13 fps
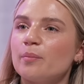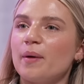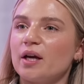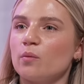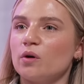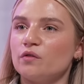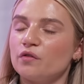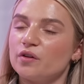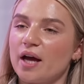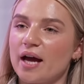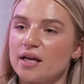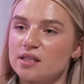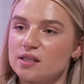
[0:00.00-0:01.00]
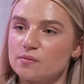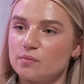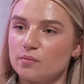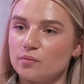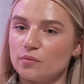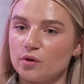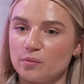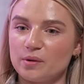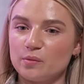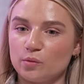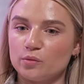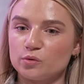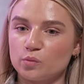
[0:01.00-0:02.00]
big one for that is that
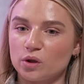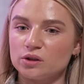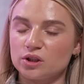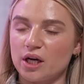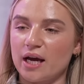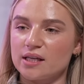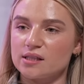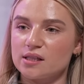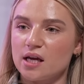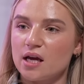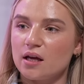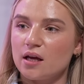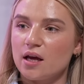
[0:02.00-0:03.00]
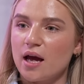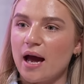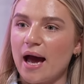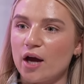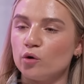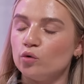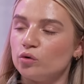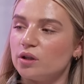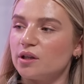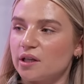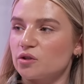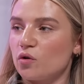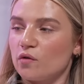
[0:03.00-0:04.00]
people would wonder is how did
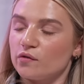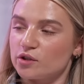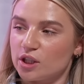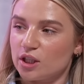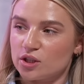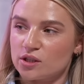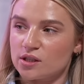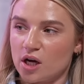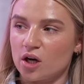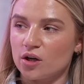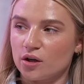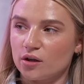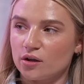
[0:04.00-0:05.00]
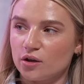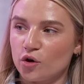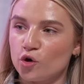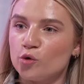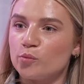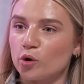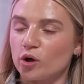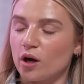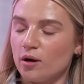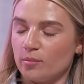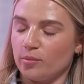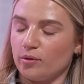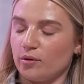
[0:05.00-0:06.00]
this conversation start? Who brought it
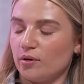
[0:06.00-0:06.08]
up?